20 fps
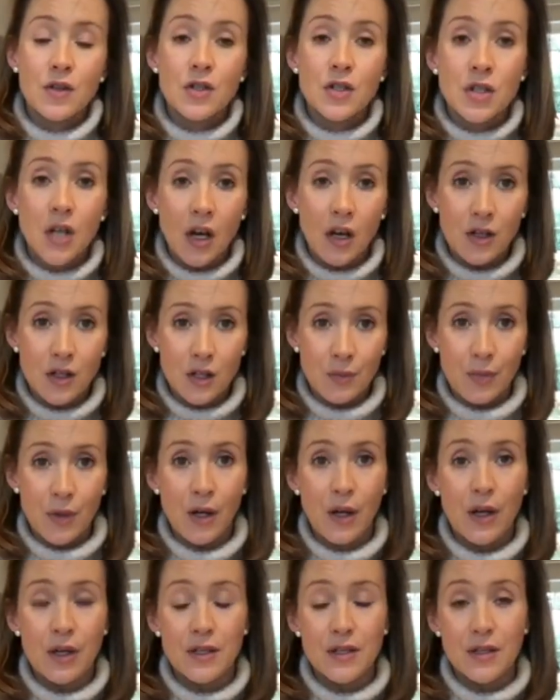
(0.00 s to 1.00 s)
Don't
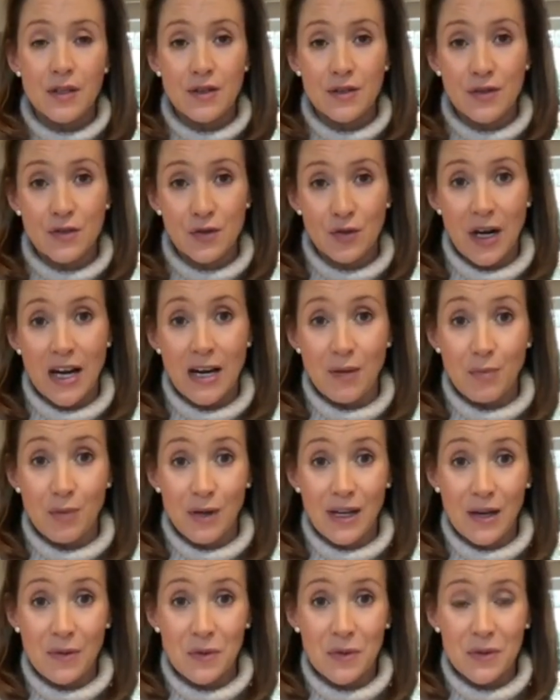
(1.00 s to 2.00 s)
put straight
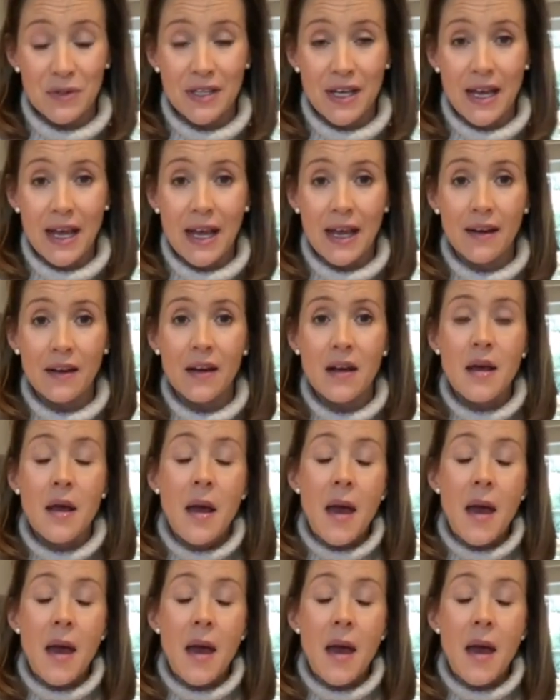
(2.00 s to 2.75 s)
boiling water in